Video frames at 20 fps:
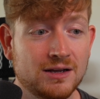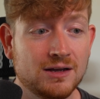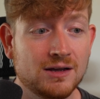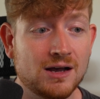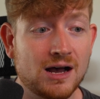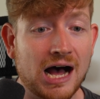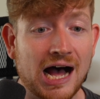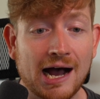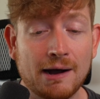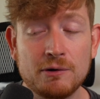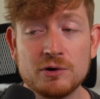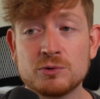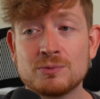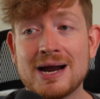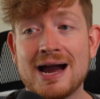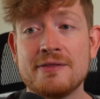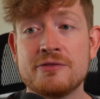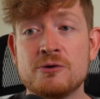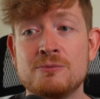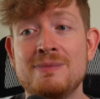I would
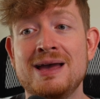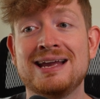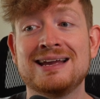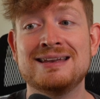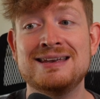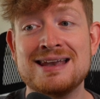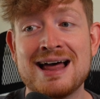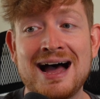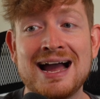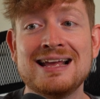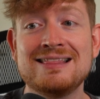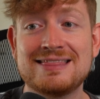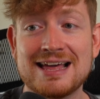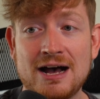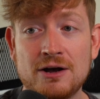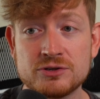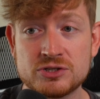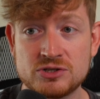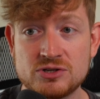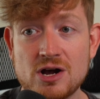rather make
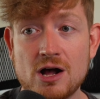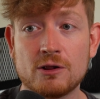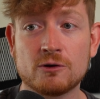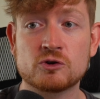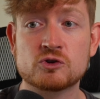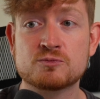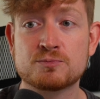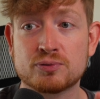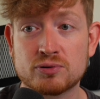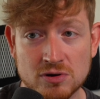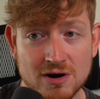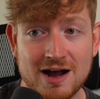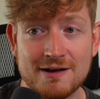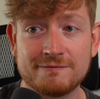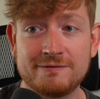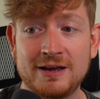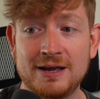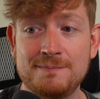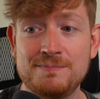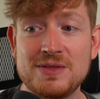$9,000
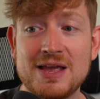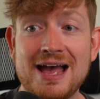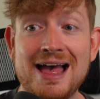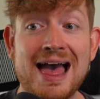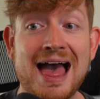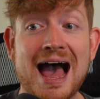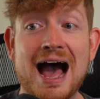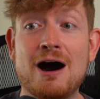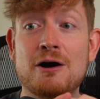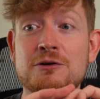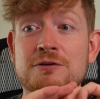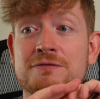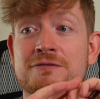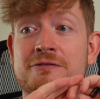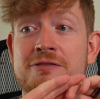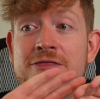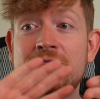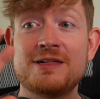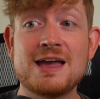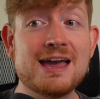profit out of
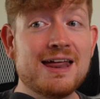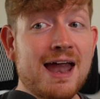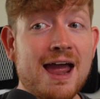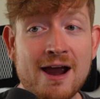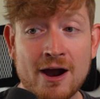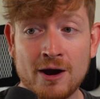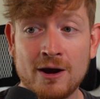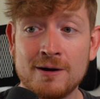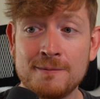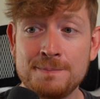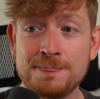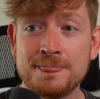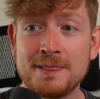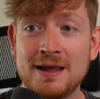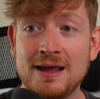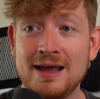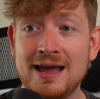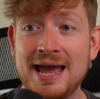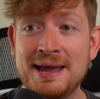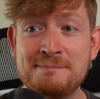thin air
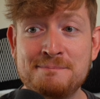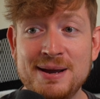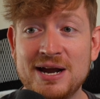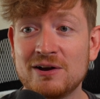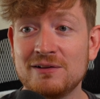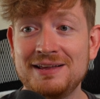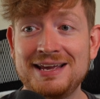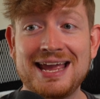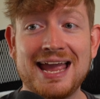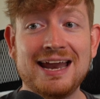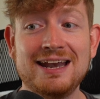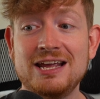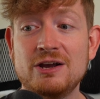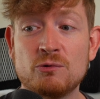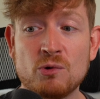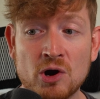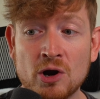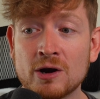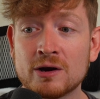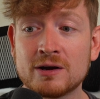and barely any
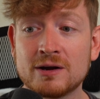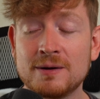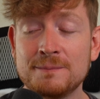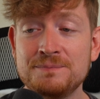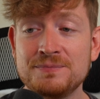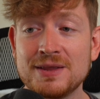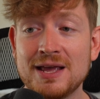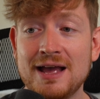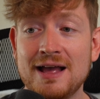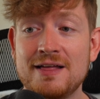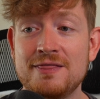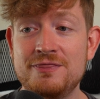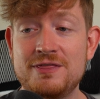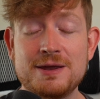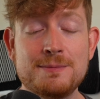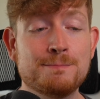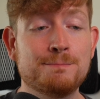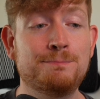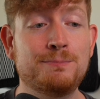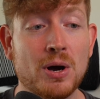work
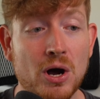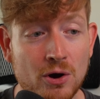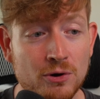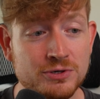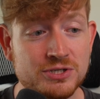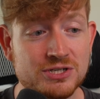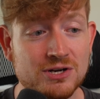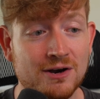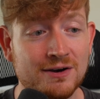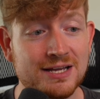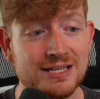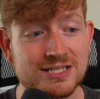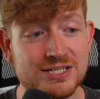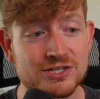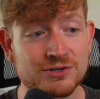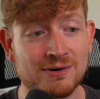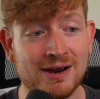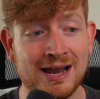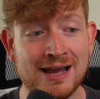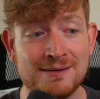than post on
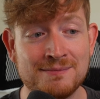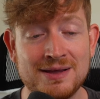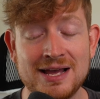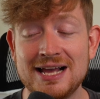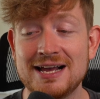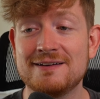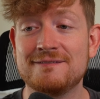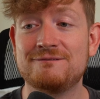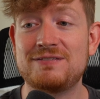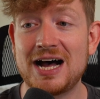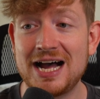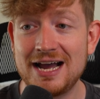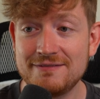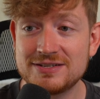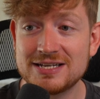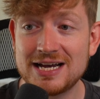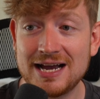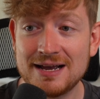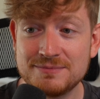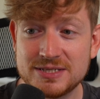Instagram 5
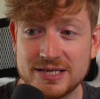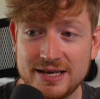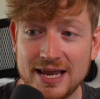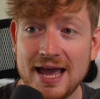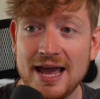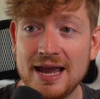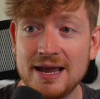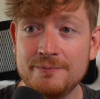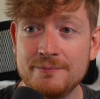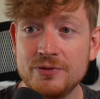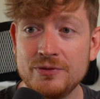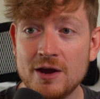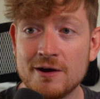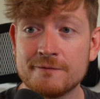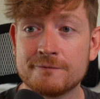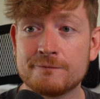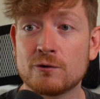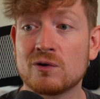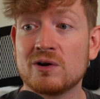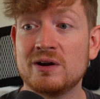times a day
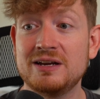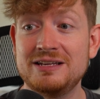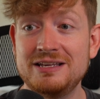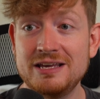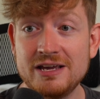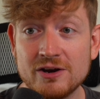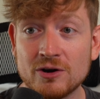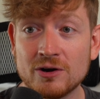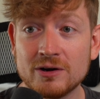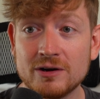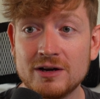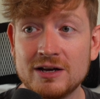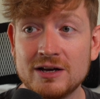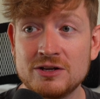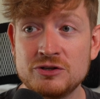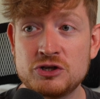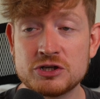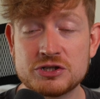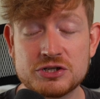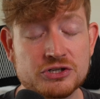for a year
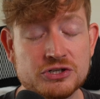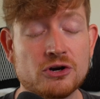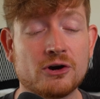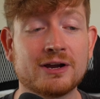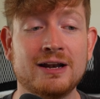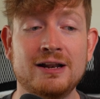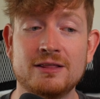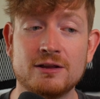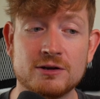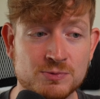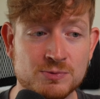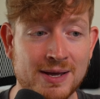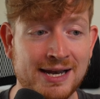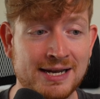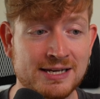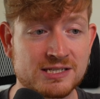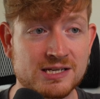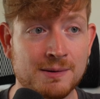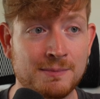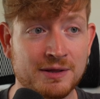just to start getting those
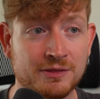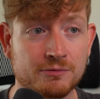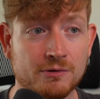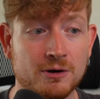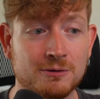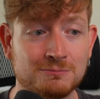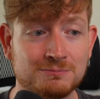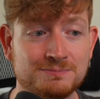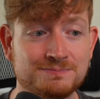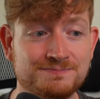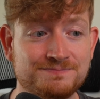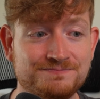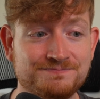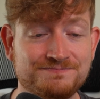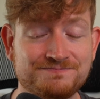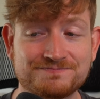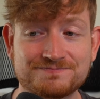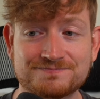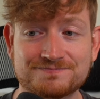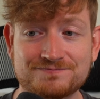weddings coming through
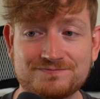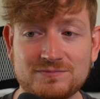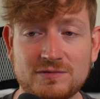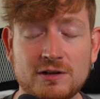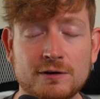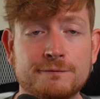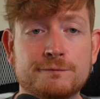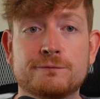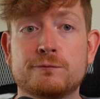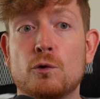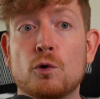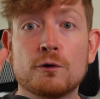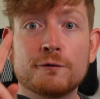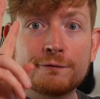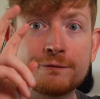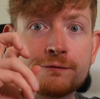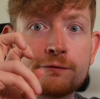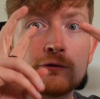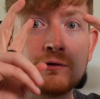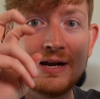for
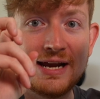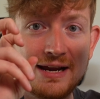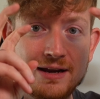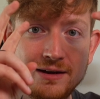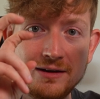free.